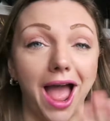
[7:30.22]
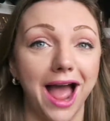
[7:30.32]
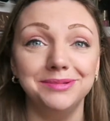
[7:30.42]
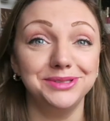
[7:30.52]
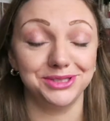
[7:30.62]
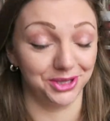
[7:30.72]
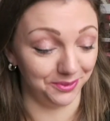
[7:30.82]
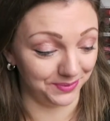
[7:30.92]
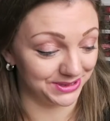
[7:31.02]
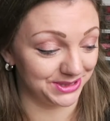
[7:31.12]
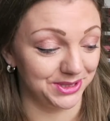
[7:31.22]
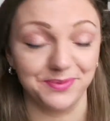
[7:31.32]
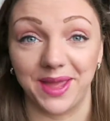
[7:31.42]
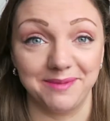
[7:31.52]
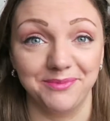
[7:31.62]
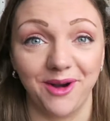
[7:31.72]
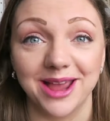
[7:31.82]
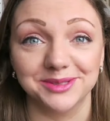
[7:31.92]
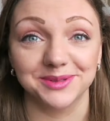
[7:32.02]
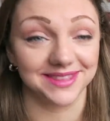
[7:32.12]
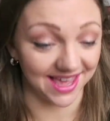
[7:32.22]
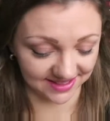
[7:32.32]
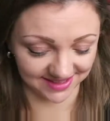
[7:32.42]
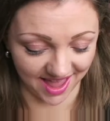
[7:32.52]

I'm super, super impressed with this.